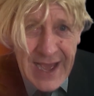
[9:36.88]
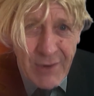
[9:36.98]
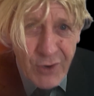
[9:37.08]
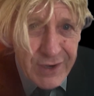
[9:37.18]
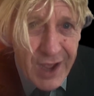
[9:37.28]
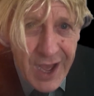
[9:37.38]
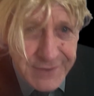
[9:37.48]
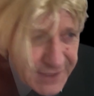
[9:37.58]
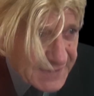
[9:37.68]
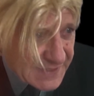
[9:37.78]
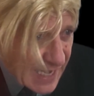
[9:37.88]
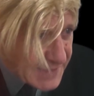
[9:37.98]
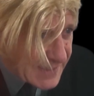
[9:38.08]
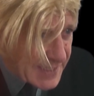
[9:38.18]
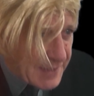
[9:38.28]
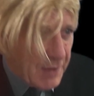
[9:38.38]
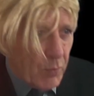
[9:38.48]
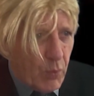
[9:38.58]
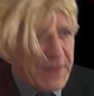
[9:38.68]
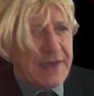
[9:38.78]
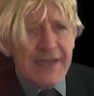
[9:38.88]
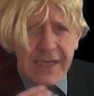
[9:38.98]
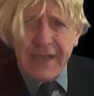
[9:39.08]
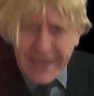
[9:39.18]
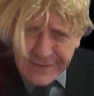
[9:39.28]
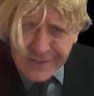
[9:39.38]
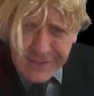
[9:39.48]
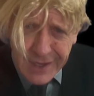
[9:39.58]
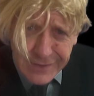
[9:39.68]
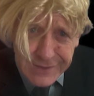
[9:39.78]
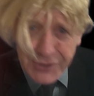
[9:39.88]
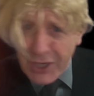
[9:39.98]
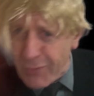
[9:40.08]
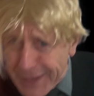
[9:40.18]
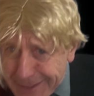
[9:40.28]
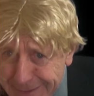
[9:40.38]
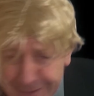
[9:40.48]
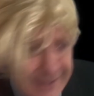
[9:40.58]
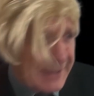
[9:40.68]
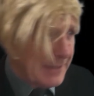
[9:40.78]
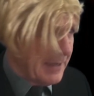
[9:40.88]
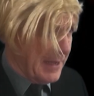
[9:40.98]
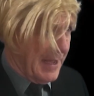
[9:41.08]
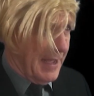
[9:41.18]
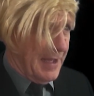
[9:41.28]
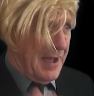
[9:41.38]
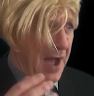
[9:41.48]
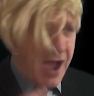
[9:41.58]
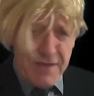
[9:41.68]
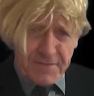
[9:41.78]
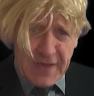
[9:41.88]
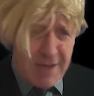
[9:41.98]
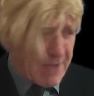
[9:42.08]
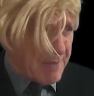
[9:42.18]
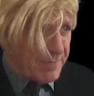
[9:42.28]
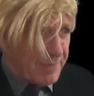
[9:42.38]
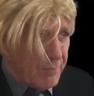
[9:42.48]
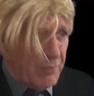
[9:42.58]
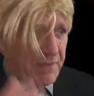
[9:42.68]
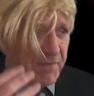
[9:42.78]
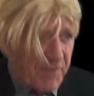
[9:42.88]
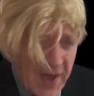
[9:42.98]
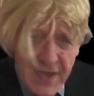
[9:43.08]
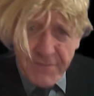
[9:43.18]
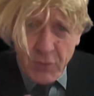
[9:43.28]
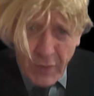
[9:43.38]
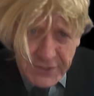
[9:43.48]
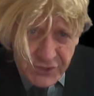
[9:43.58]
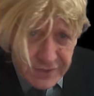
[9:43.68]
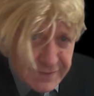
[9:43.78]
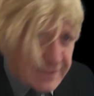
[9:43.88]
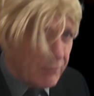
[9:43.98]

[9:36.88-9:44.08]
our understanding with a little exercise, shall we? I've come up with five questions